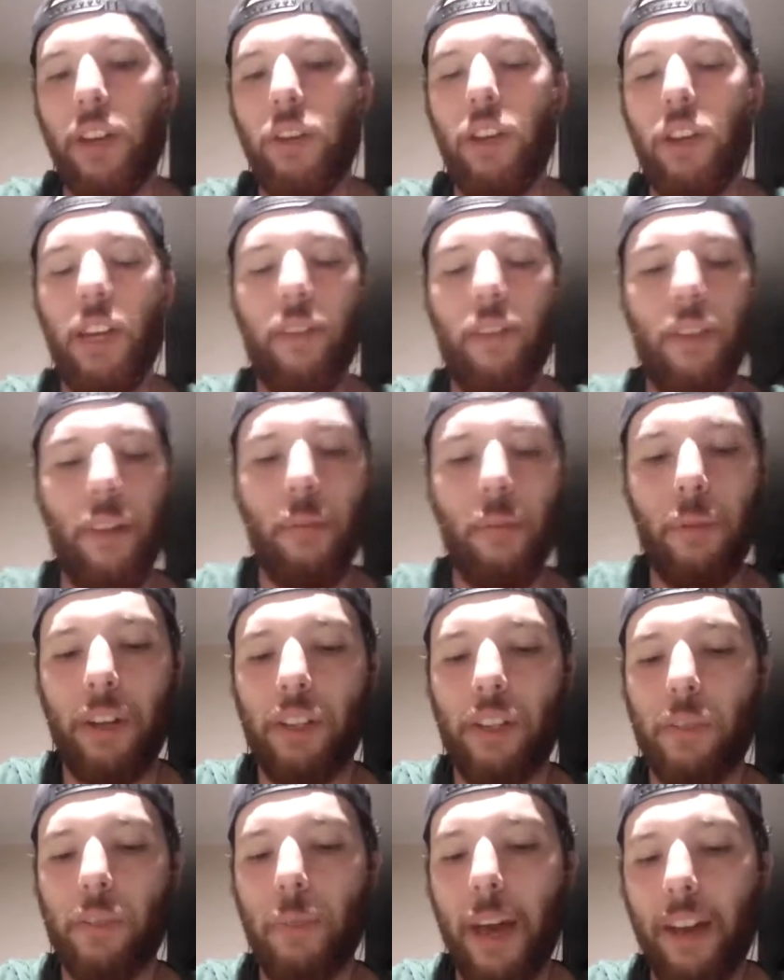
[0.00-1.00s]
You can give
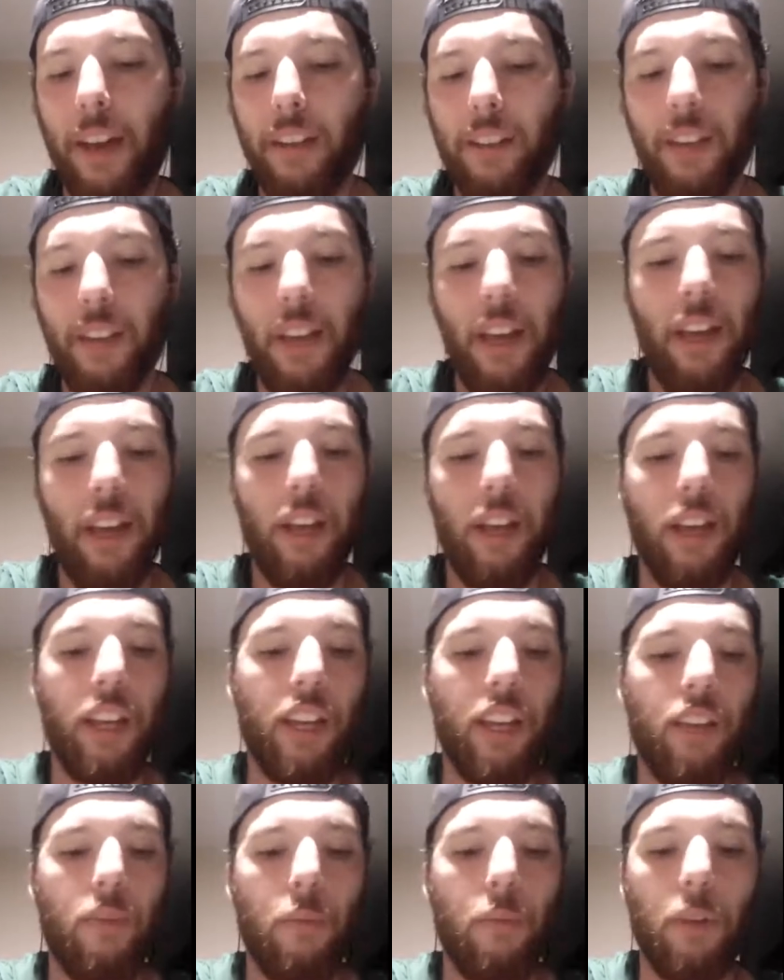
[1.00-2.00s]
everybody specs, you
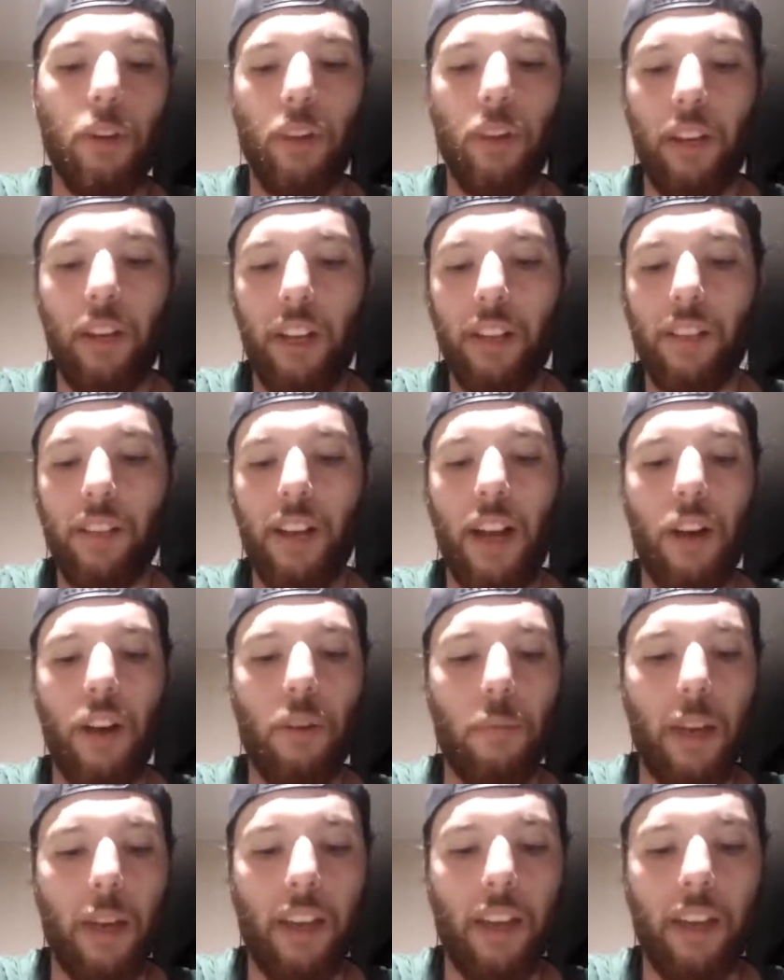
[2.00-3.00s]
can give them ingredients on how
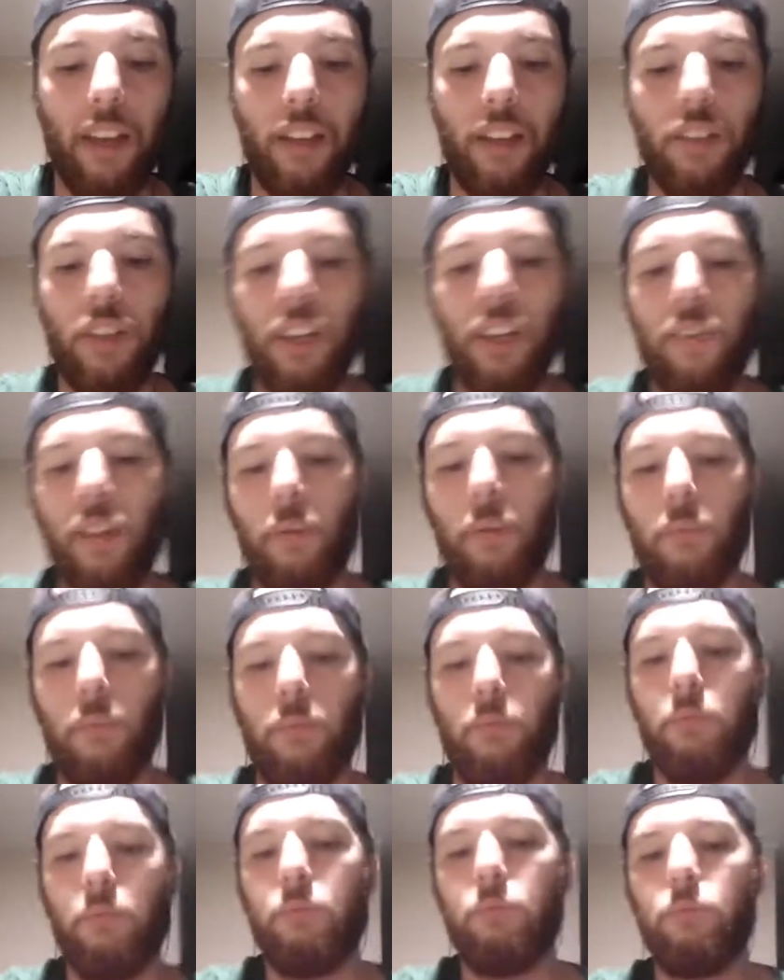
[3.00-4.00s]
to make it, you can give
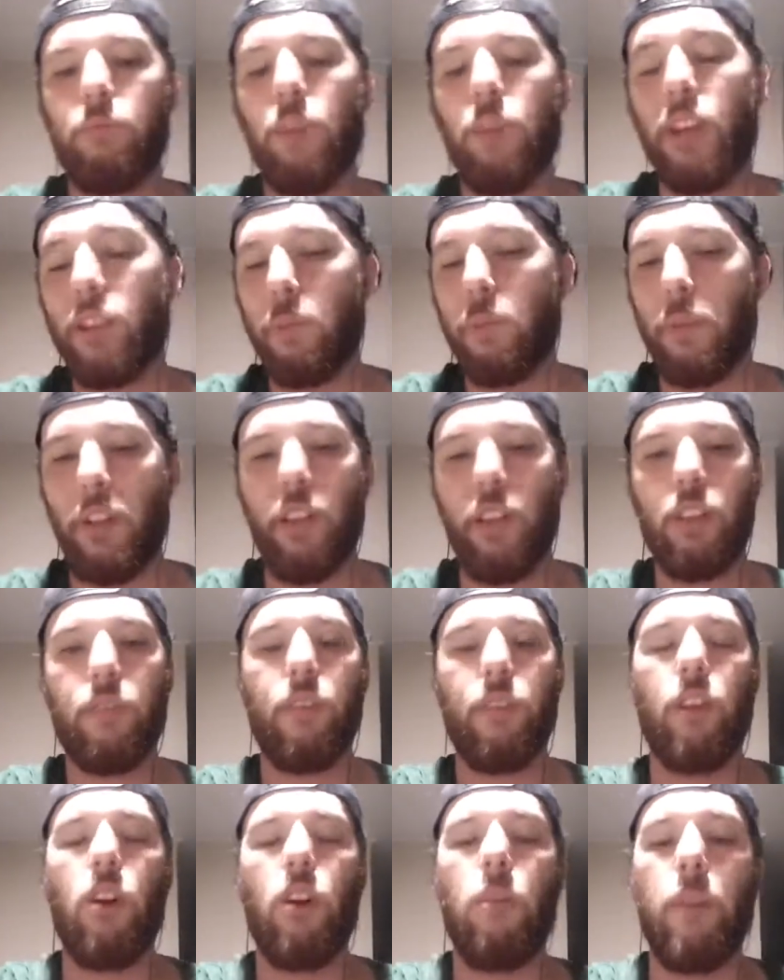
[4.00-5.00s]
them recipes
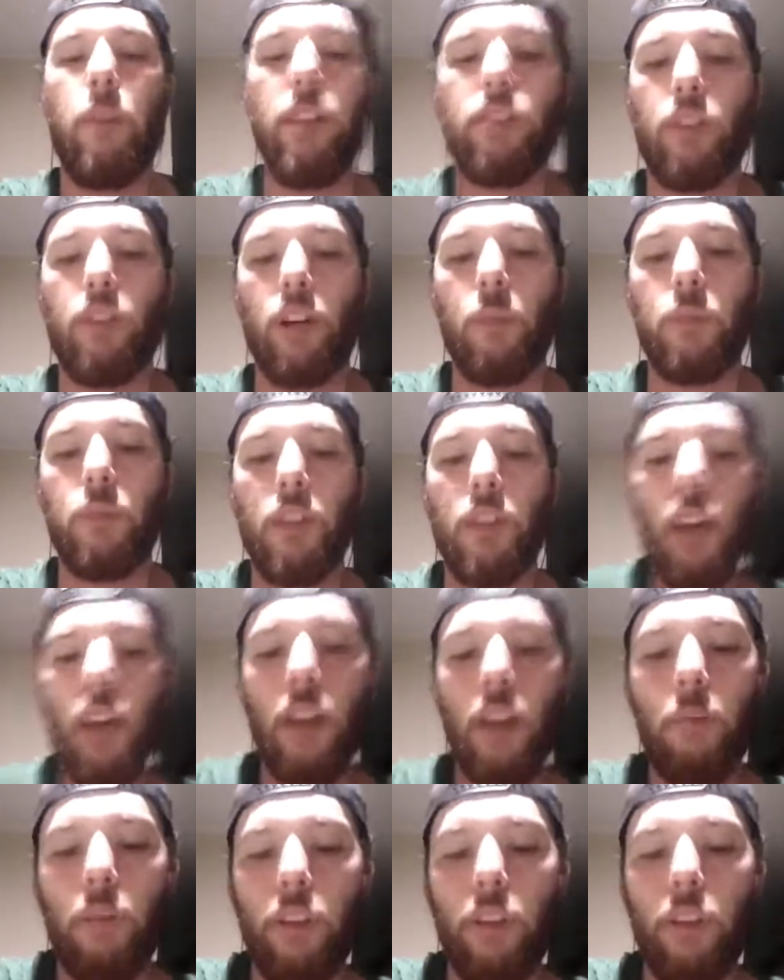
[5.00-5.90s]
for the homemade syrups, but